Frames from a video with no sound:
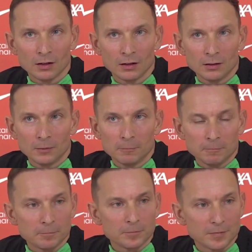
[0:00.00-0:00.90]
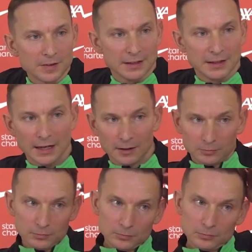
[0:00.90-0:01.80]
and how, how what yeah.
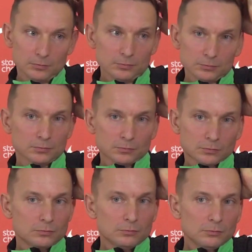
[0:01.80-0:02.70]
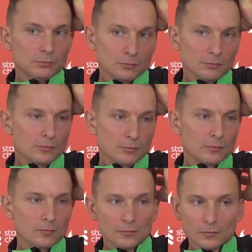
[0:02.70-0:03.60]
benefits do you think you've seen from
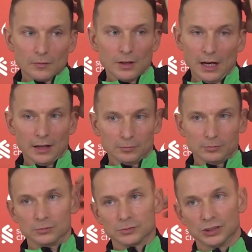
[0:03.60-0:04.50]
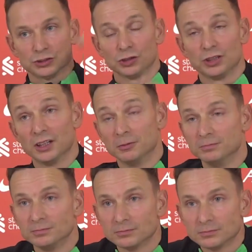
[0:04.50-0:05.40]
amalgamating the something? Yeah, so
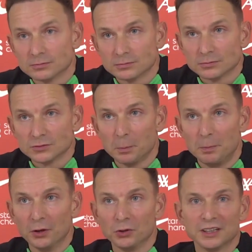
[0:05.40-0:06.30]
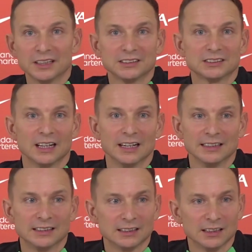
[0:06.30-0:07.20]
the the building is
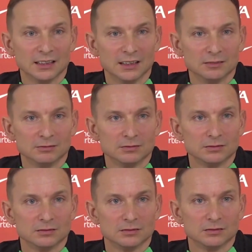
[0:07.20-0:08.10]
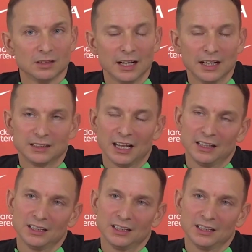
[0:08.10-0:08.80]
like uh, it,